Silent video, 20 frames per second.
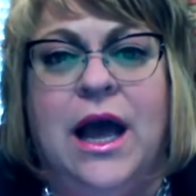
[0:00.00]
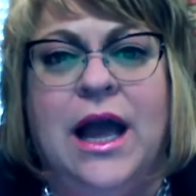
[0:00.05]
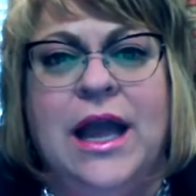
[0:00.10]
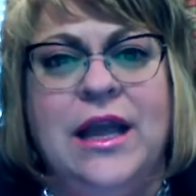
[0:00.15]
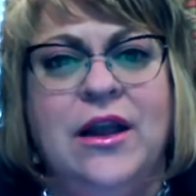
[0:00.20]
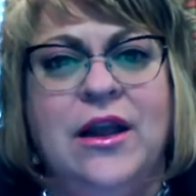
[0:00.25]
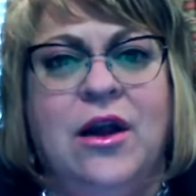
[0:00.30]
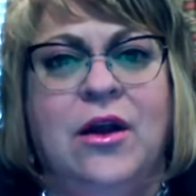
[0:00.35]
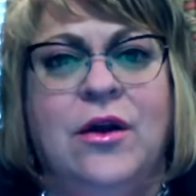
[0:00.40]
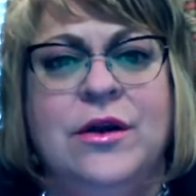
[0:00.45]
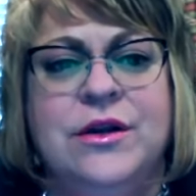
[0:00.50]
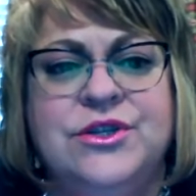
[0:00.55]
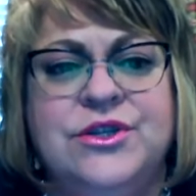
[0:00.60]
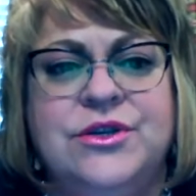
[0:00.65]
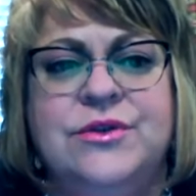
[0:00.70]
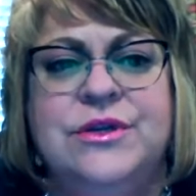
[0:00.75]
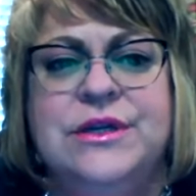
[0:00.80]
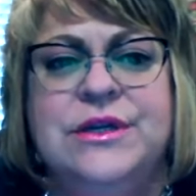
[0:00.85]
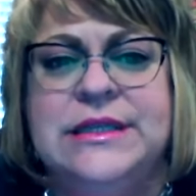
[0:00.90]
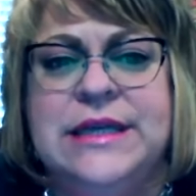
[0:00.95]
I encourage
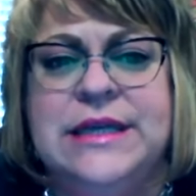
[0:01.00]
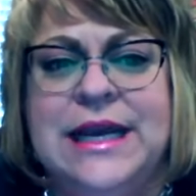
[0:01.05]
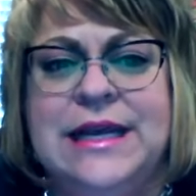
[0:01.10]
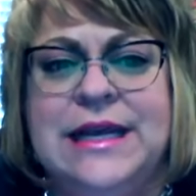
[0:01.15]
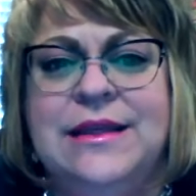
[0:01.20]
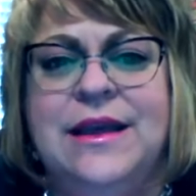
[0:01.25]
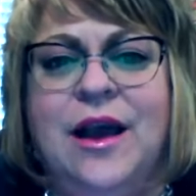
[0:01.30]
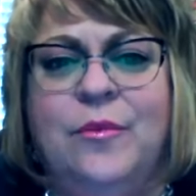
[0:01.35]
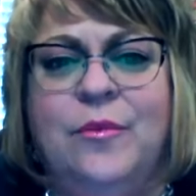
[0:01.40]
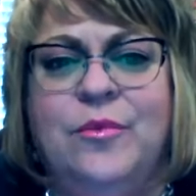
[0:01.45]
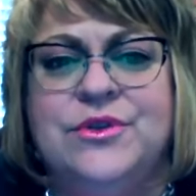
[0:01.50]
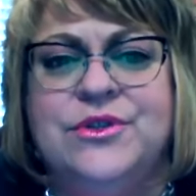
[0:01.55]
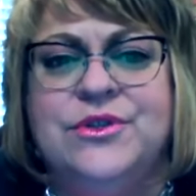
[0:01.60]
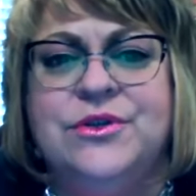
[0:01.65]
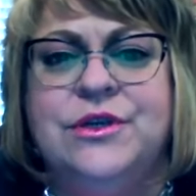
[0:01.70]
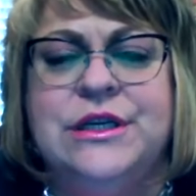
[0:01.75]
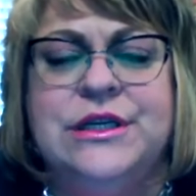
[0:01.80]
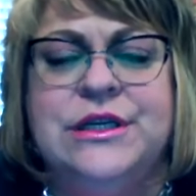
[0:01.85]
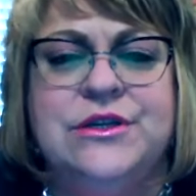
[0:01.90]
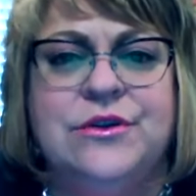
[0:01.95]
you to take the
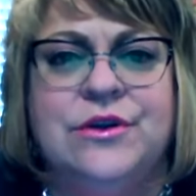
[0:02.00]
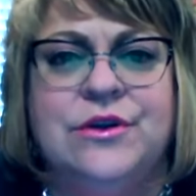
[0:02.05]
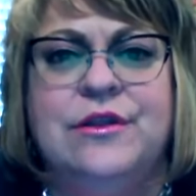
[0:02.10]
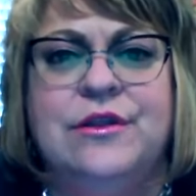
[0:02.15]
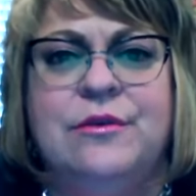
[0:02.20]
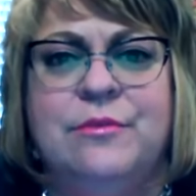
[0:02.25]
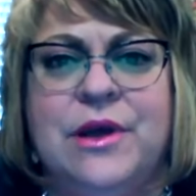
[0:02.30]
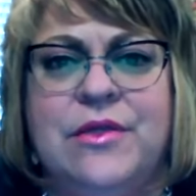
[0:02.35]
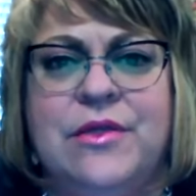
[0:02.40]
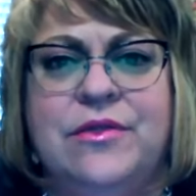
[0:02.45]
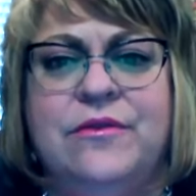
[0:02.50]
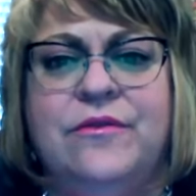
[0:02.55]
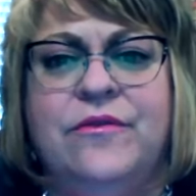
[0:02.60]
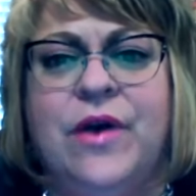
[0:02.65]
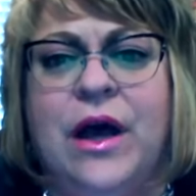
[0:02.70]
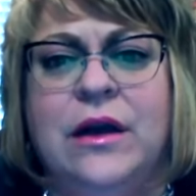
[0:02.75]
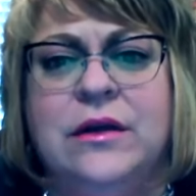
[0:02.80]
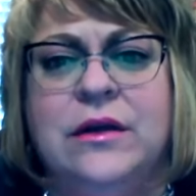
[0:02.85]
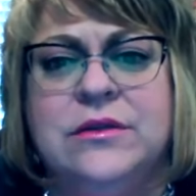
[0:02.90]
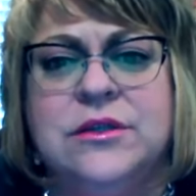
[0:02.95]
opportunity during the month of
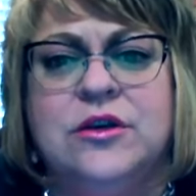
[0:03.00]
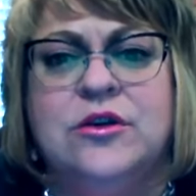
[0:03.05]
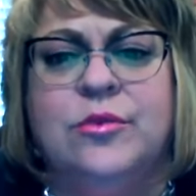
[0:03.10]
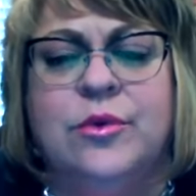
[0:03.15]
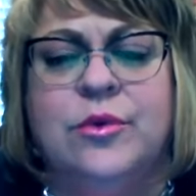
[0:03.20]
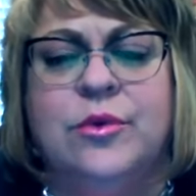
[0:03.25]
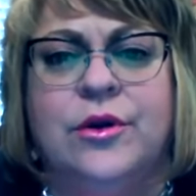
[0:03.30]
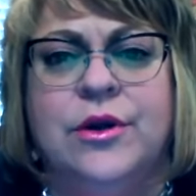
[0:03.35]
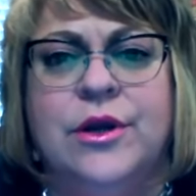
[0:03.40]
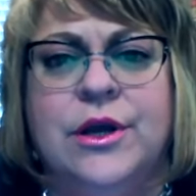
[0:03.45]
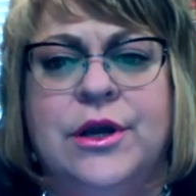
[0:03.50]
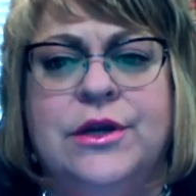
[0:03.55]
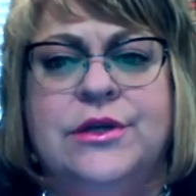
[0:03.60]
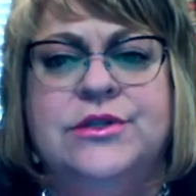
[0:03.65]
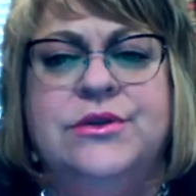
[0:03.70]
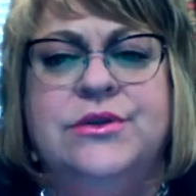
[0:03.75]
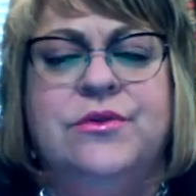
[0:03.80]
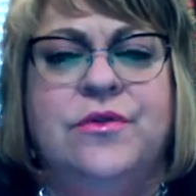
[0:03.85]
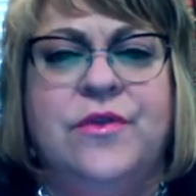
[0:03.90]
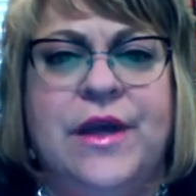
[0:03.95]
October
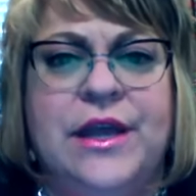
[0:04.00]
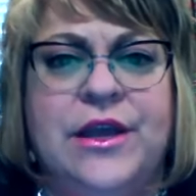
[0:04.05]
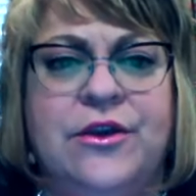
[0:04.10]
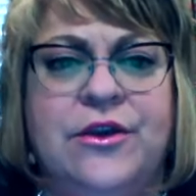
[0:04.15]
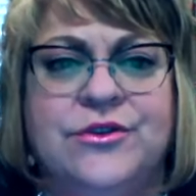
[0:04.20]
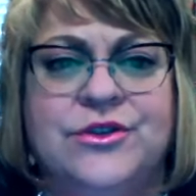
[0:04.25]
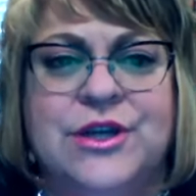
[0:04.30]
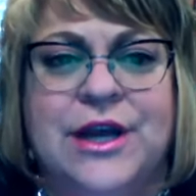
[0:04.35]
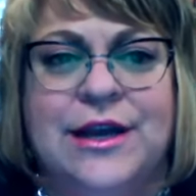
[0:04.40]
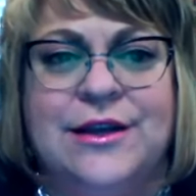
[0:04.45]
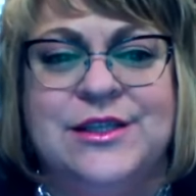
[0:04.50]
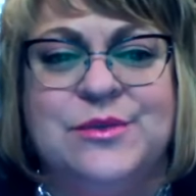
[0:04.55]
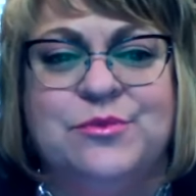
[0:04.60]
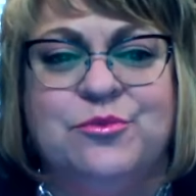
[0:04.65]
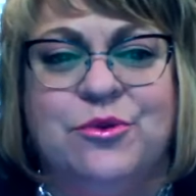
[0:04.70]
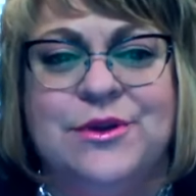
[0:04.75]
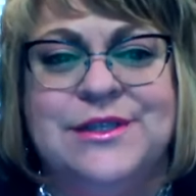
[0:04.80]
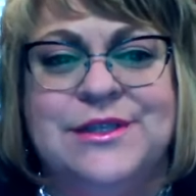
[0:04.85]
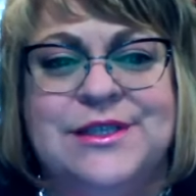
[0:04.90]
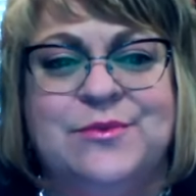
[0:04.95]
to thank your child's
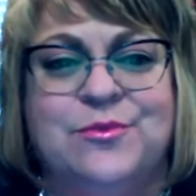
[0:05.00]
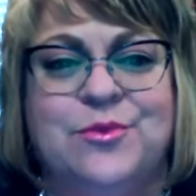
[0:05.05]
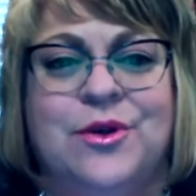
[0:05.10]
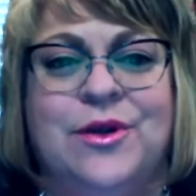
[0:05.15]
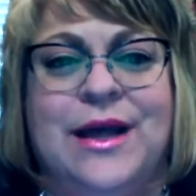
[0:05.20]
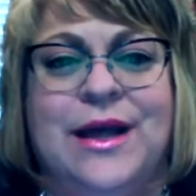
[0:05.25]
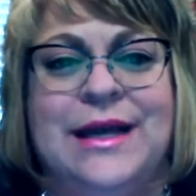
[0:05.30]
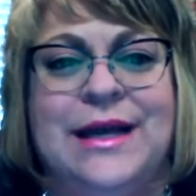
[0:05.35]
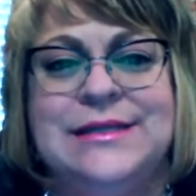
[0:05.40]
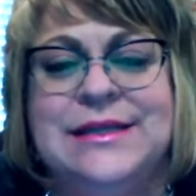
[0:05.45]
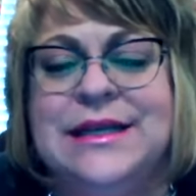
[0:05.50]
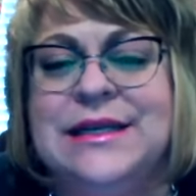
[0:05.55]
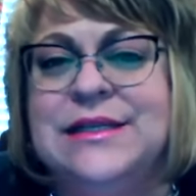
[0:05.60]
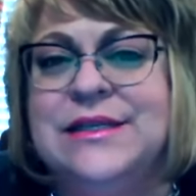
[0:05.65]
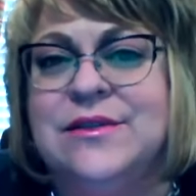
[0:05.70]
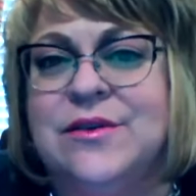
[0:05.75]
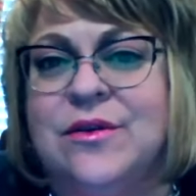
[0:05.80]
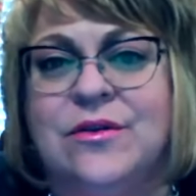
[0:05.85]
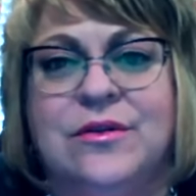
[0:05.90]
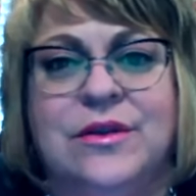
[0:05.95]
principal as they
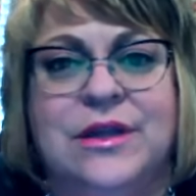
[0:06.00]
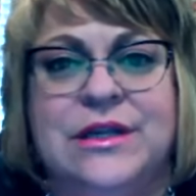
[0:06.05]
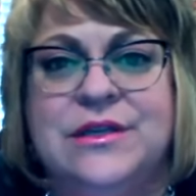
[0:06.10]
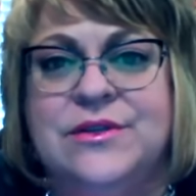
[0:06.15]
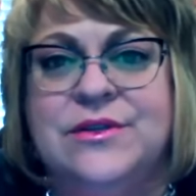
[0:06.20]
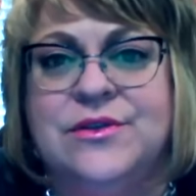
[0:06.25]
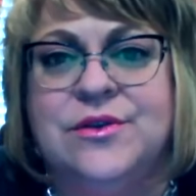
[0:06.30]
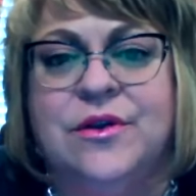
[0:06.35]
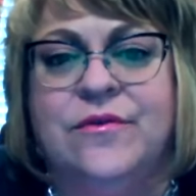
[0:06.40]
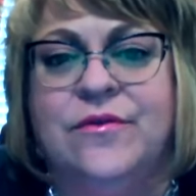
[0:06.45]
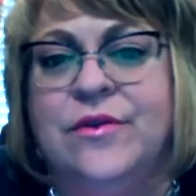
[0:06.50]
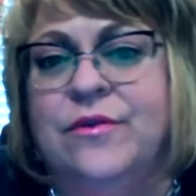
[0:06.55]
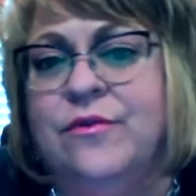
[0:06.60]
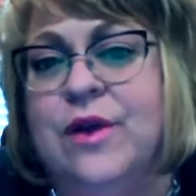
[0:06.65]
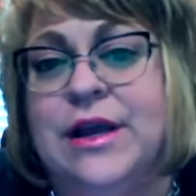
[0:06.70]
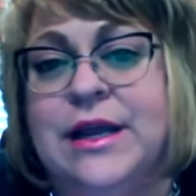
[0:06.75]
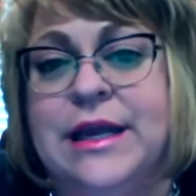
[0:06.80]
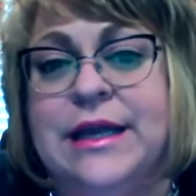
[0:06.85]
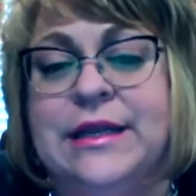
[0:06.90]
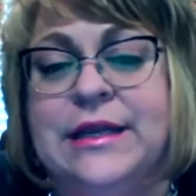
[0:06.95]
certainly deserve the
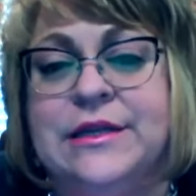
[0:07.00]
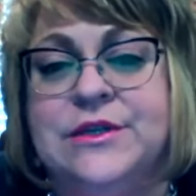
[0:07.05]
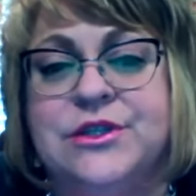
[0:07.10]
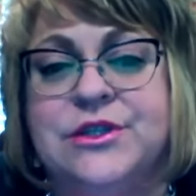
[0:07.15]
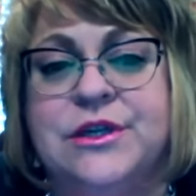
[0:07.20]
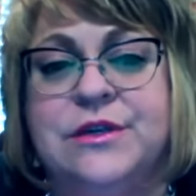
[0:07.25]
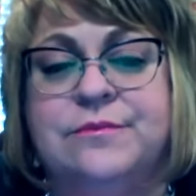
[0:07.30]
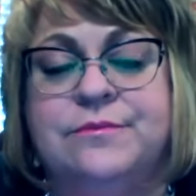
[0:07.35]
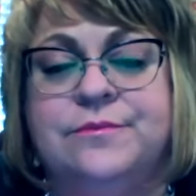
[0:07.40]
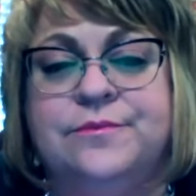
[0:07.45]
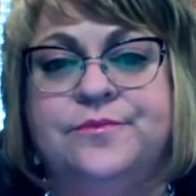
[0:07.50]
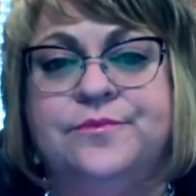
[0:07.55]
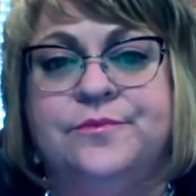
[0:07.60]
recognition.